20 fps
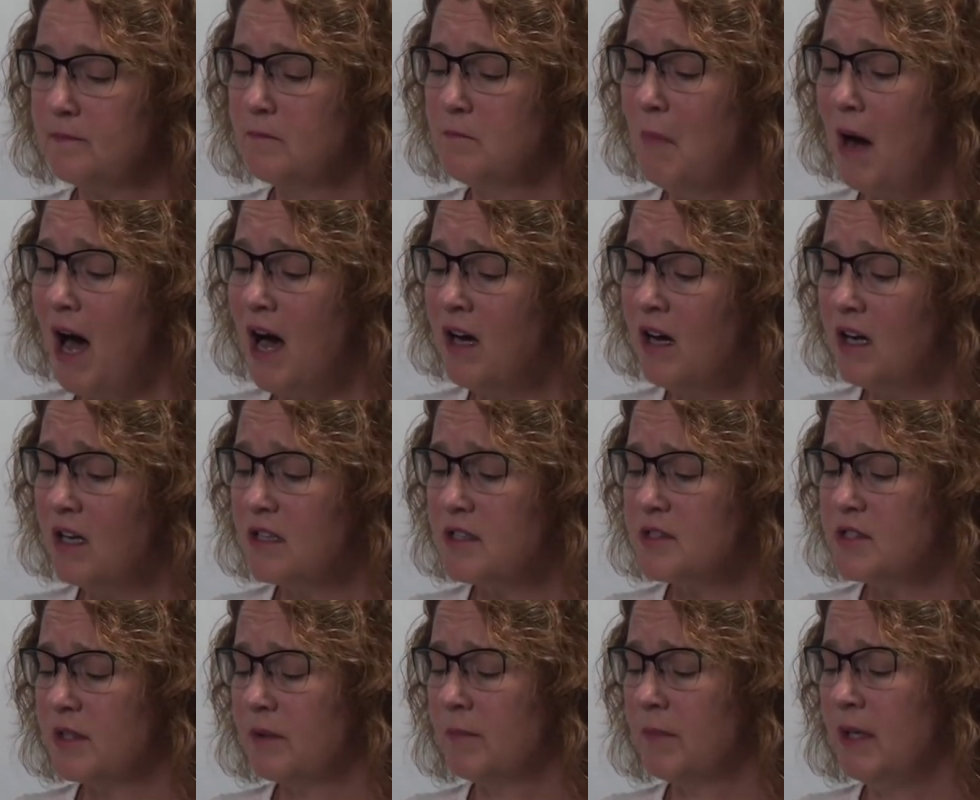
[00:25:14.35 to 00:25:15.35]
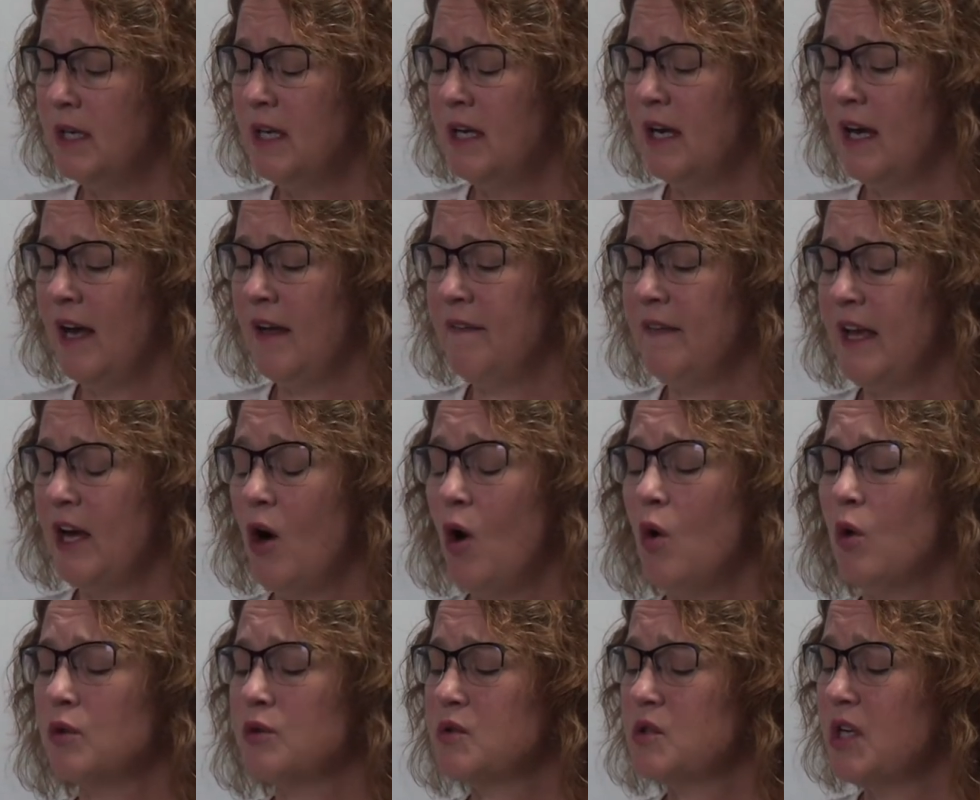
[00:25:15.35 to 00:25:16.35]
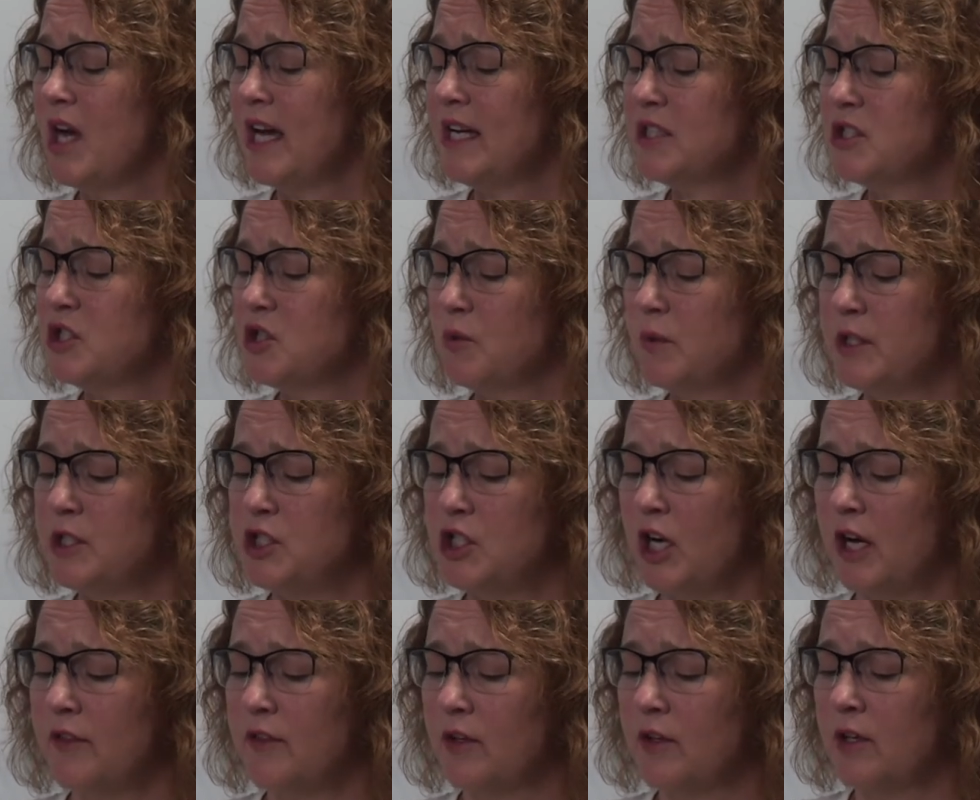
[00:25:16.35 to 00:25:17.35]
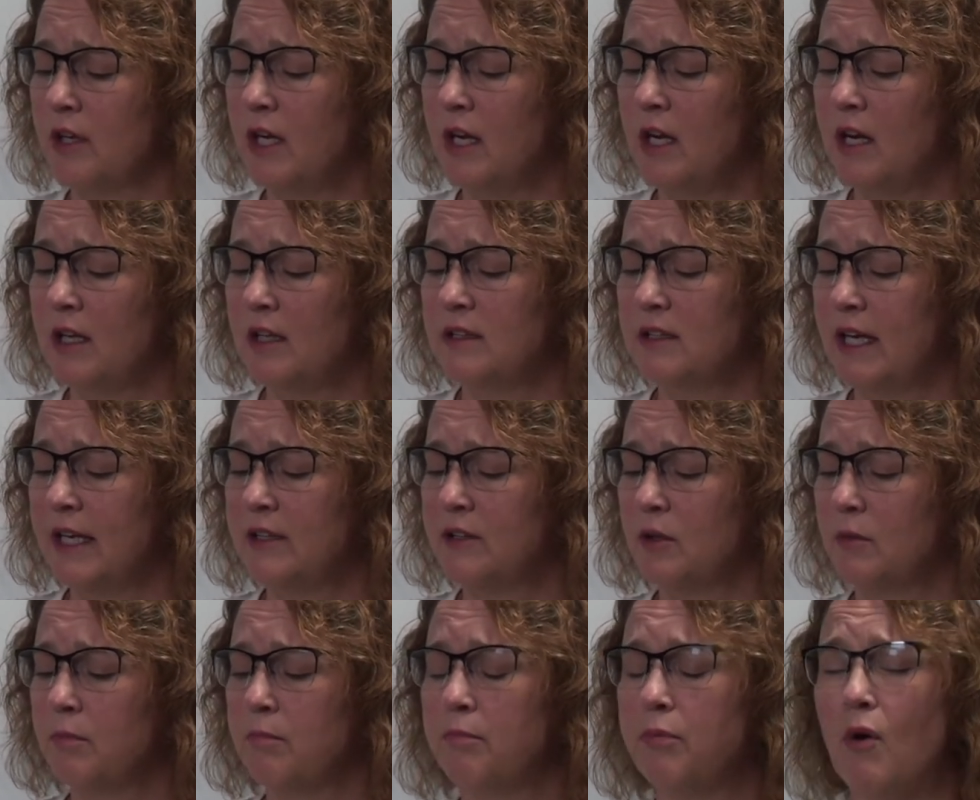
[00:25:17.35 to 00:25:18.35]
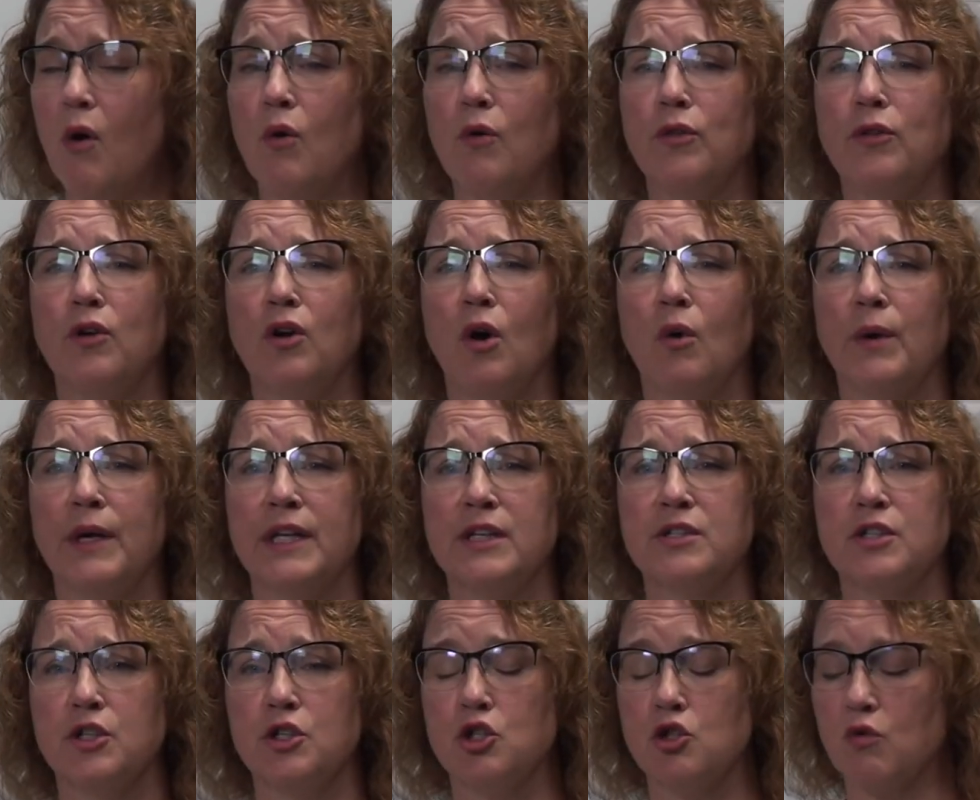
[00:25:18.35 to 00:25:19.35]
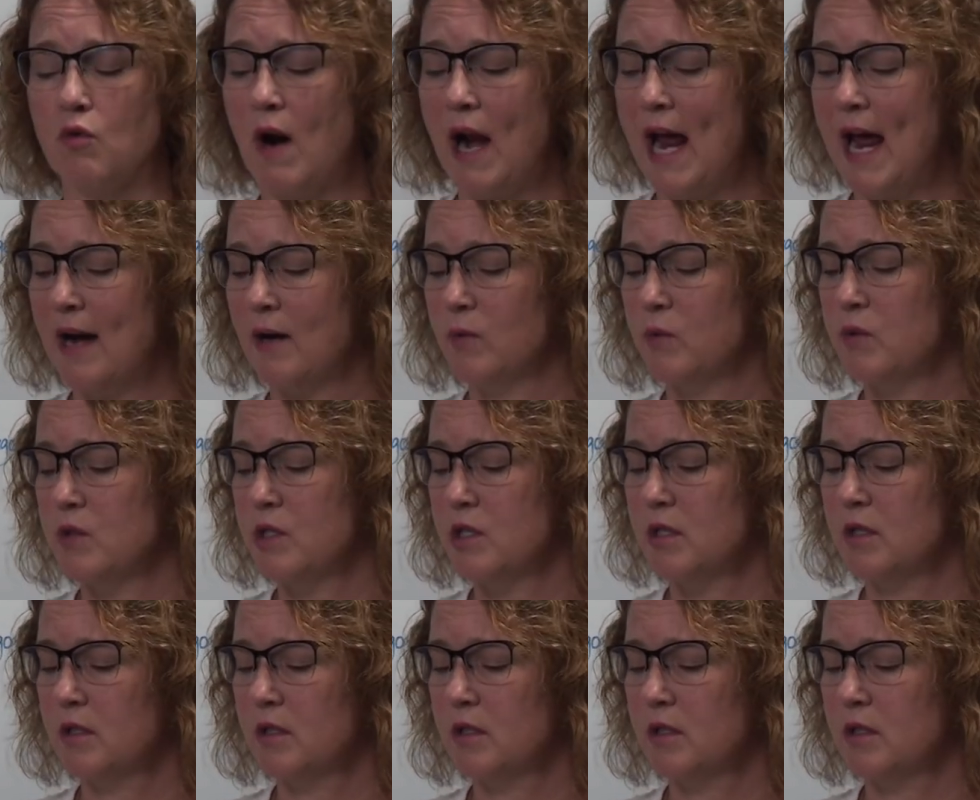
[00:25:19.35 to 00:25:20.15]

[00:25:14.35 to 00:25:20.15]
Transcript: Ma hugs him, and they hold tight to each other like they're both going to drown.